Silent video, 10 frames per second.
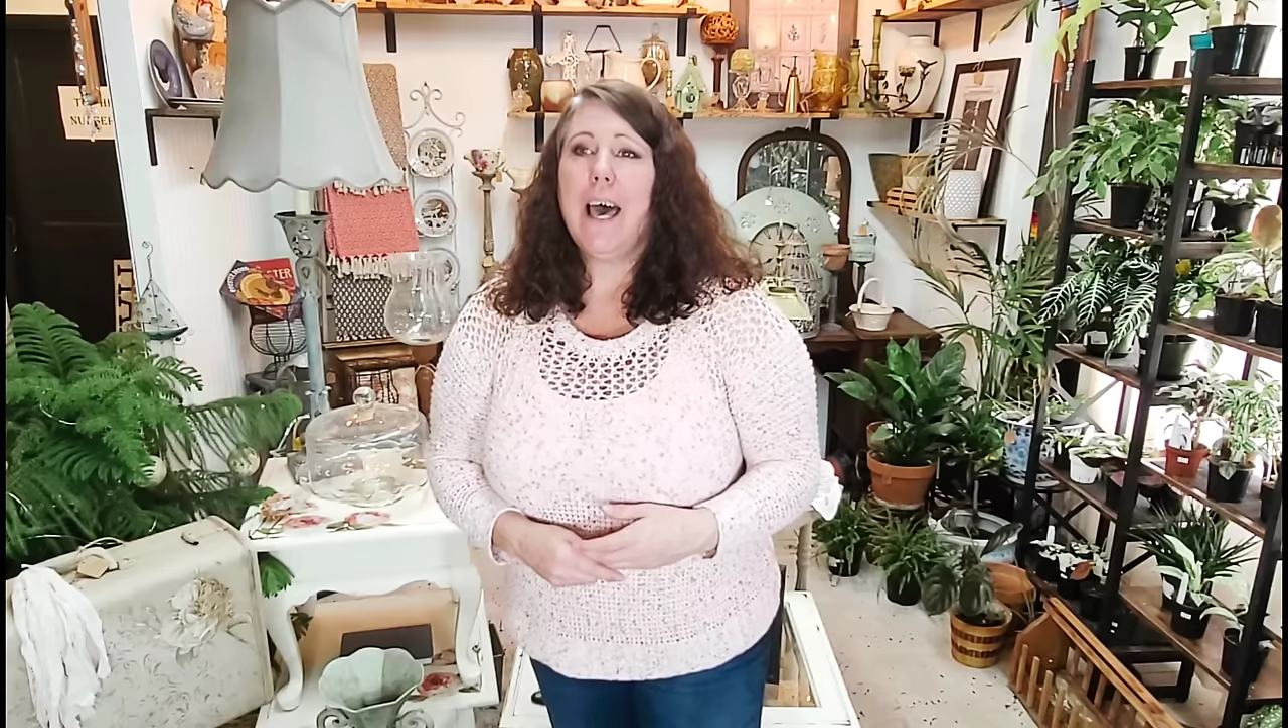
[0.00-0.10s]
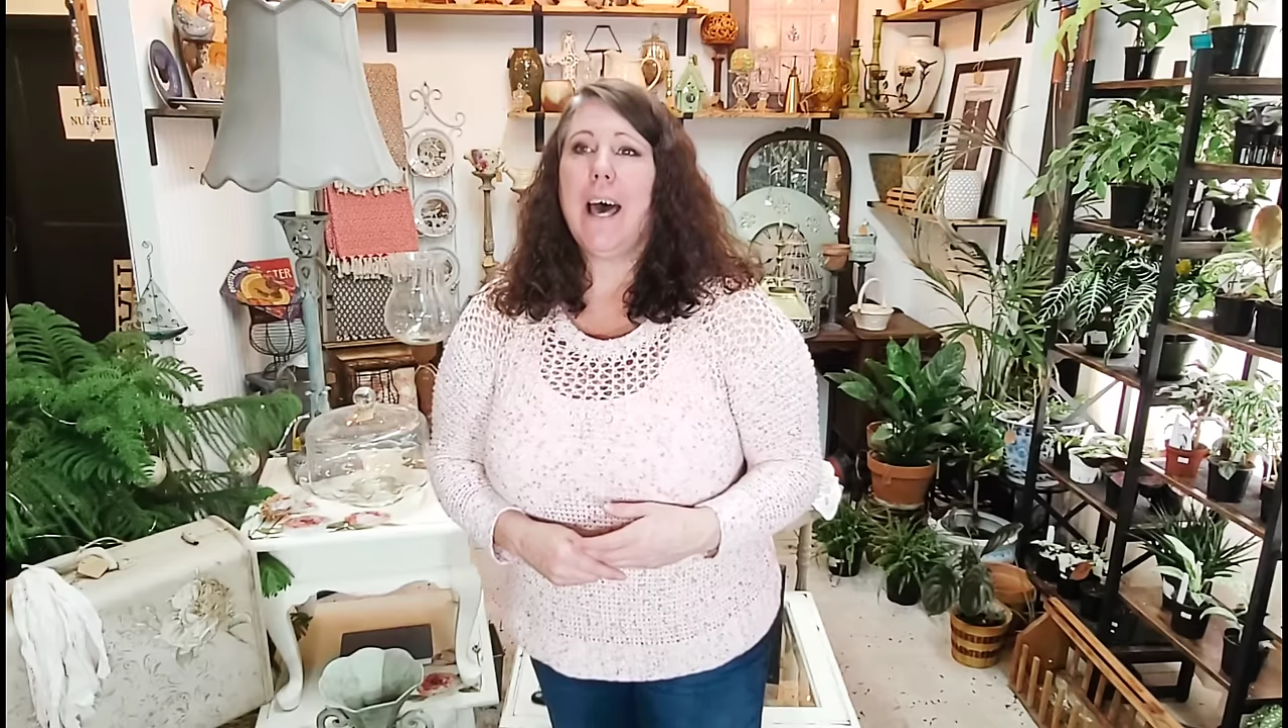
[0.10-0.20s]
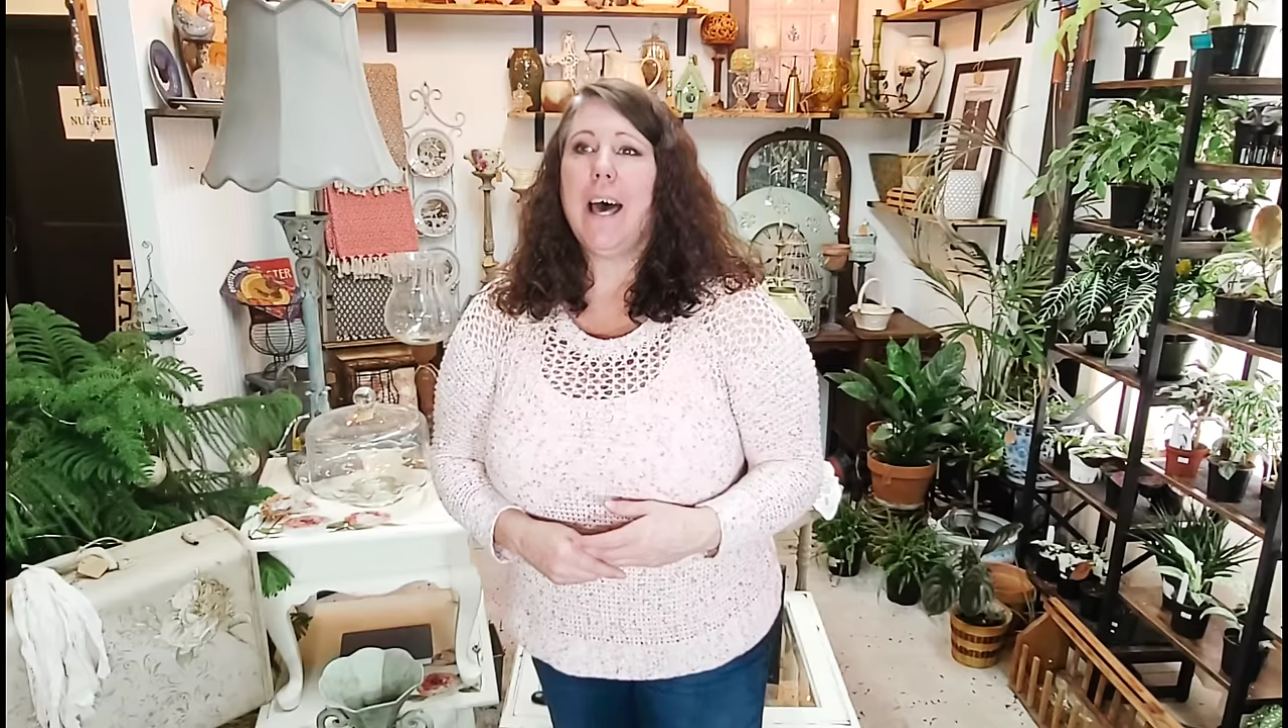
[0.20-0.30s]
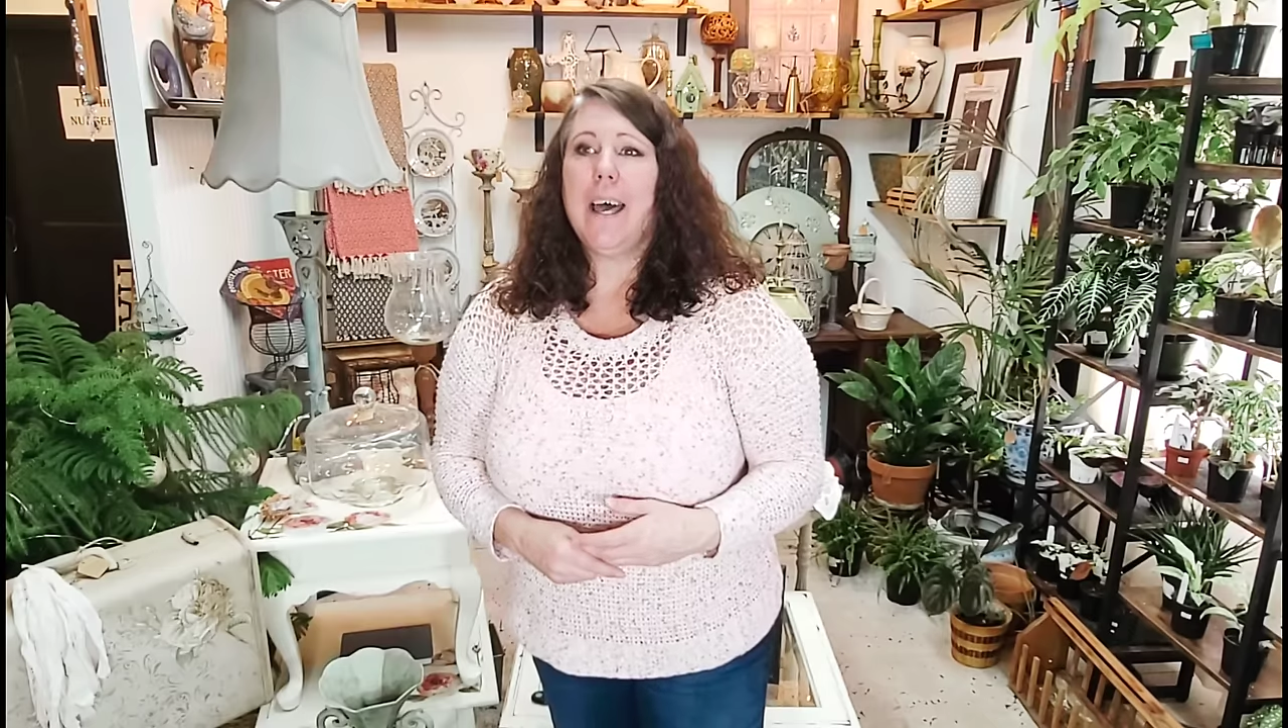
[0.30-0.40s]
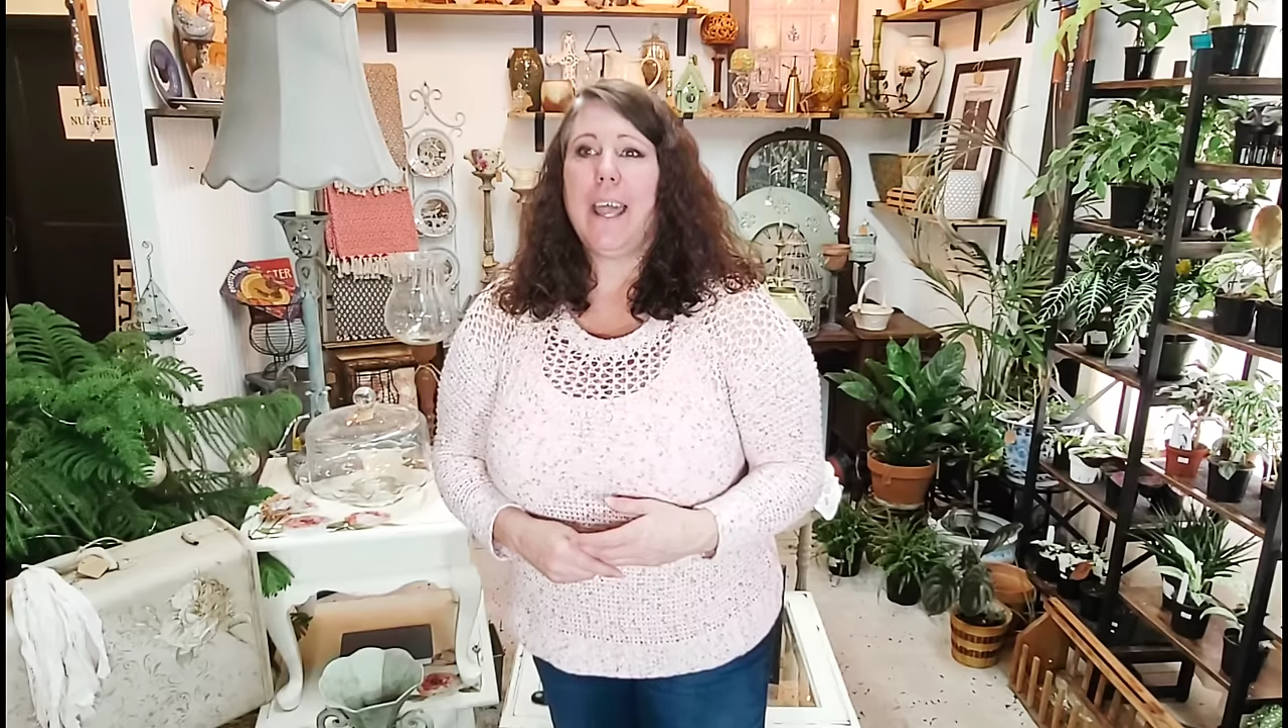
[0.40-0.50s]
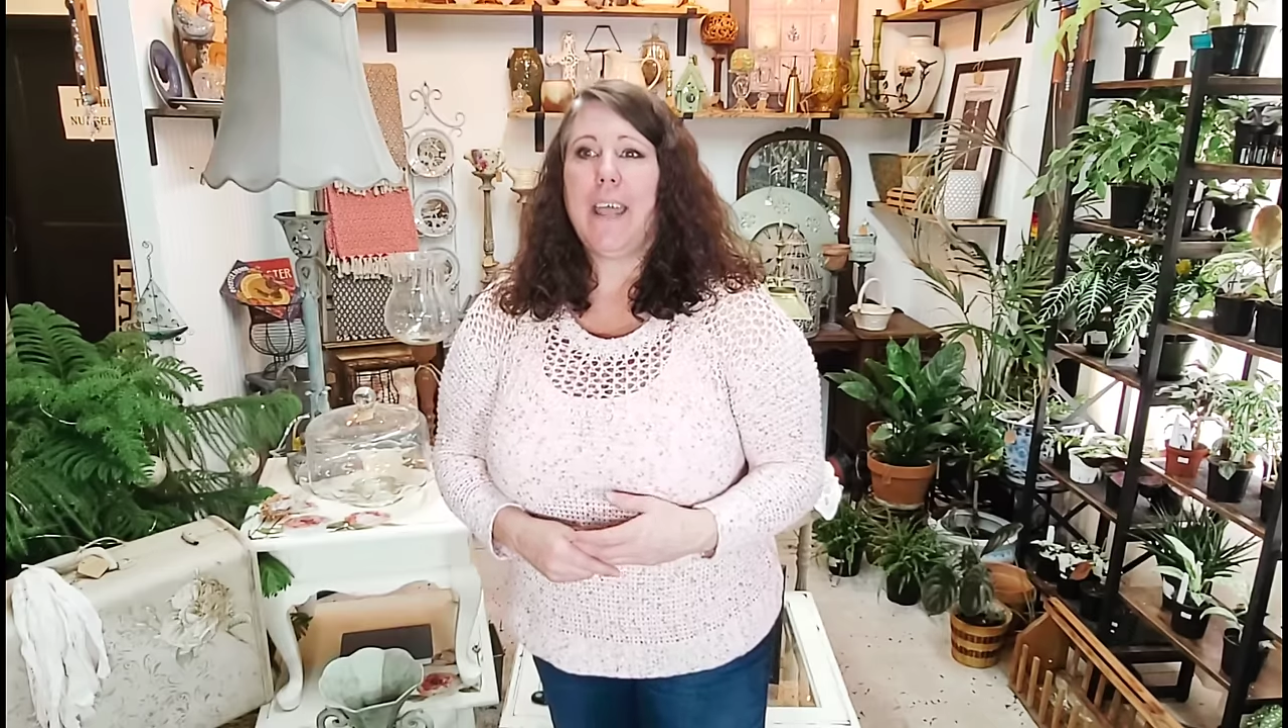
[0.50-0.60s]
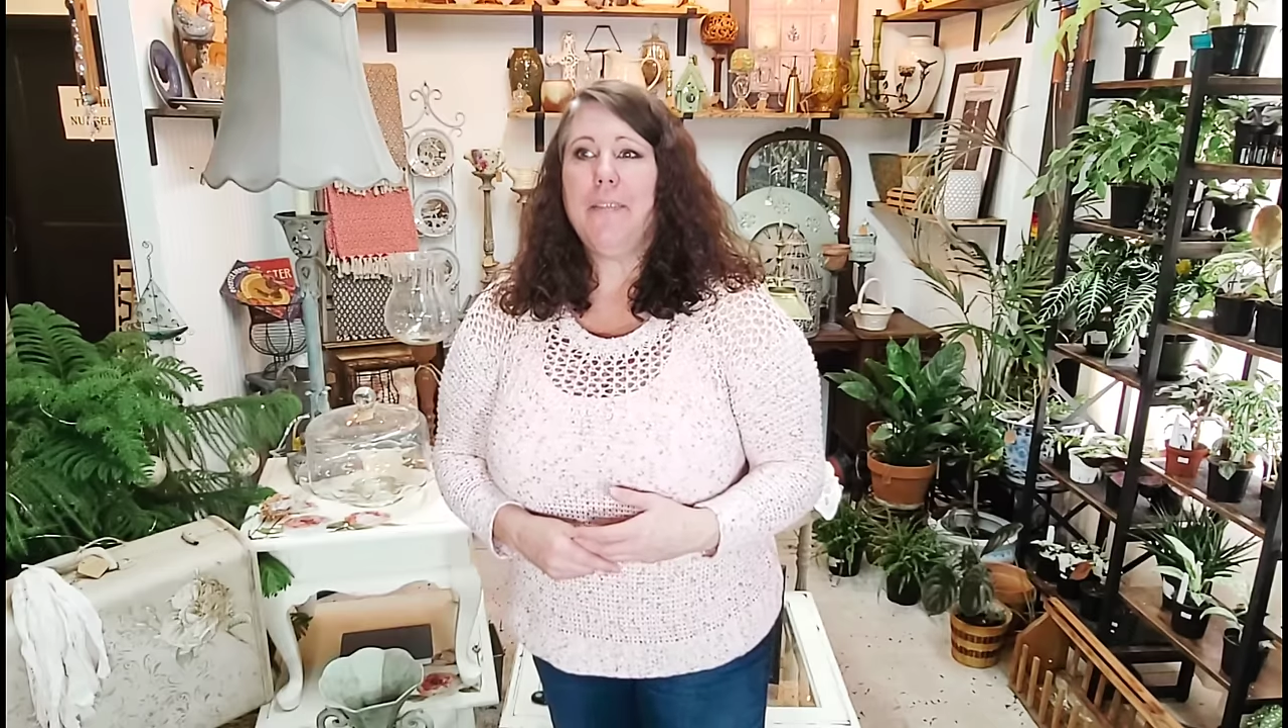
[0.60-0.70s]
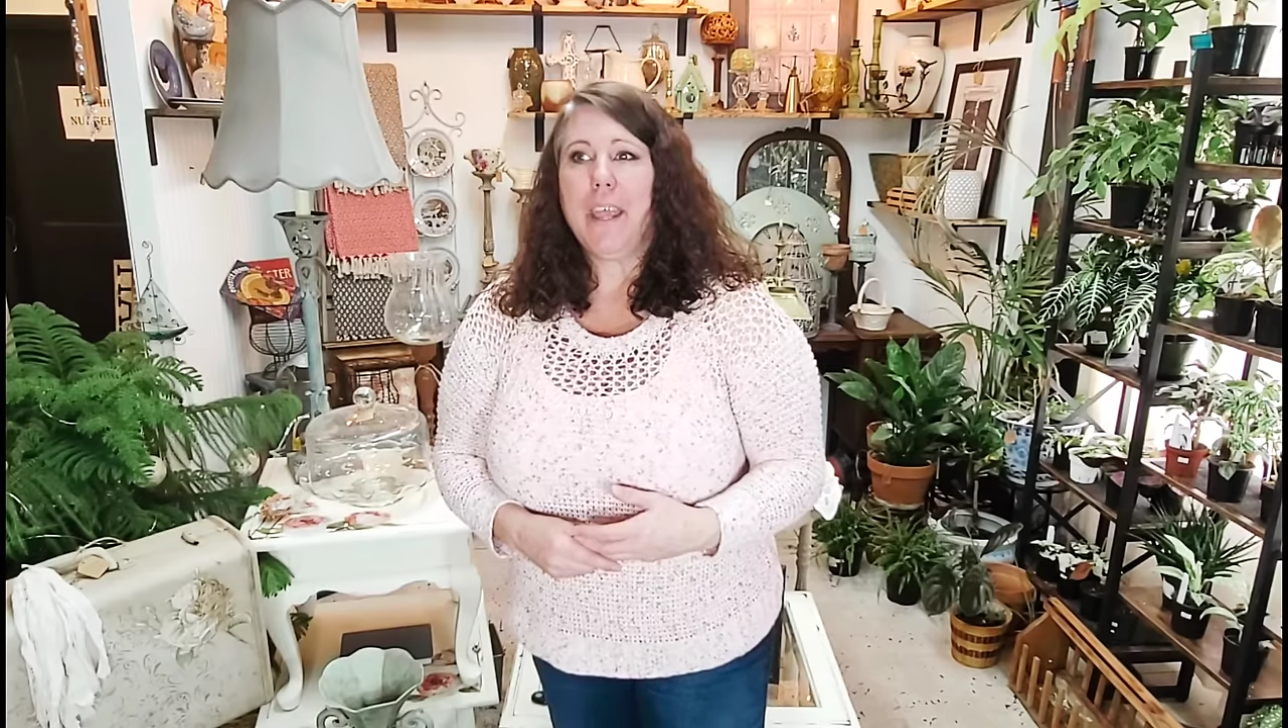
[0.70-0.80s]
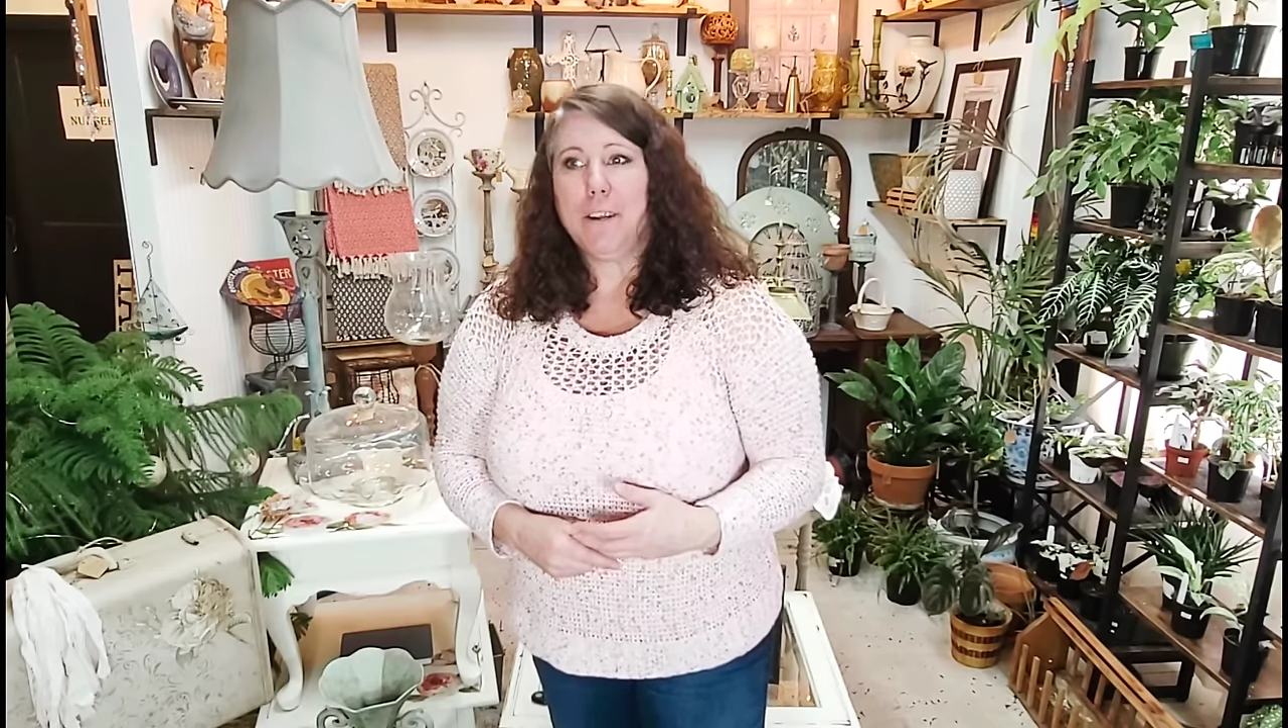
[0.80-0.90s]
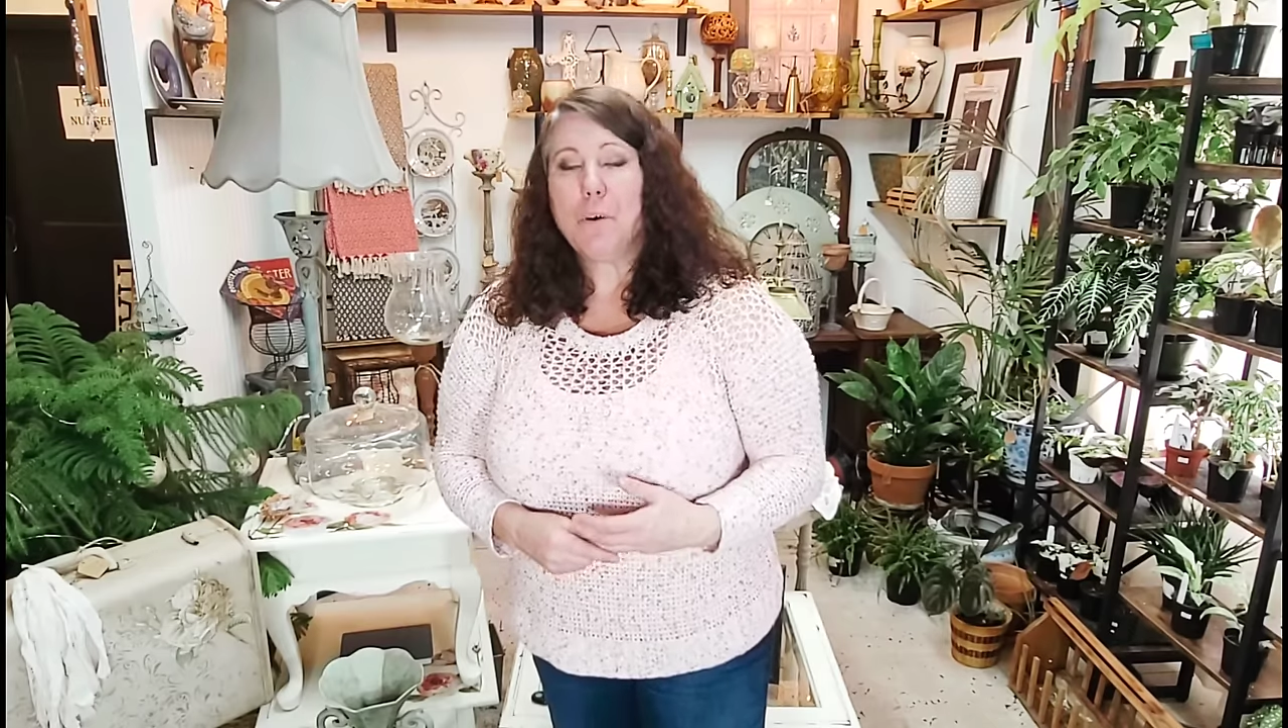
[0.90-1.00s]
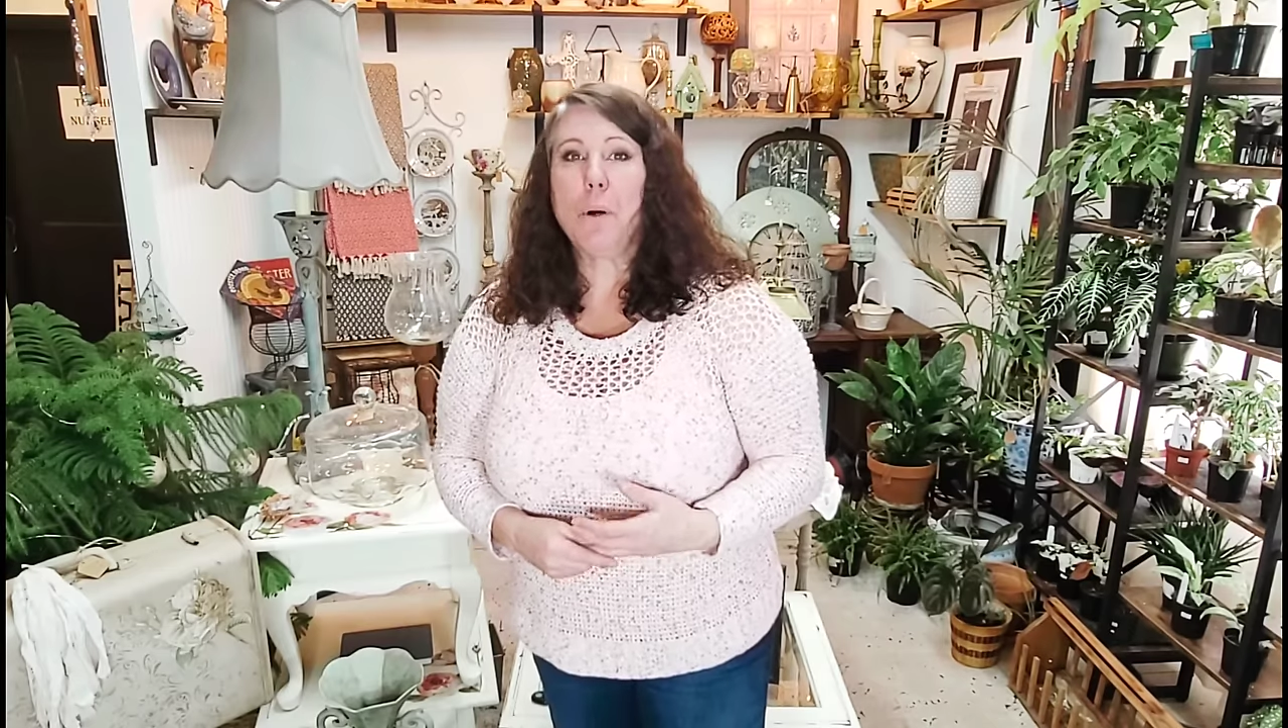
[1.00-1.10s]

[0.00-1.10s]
uh, and then of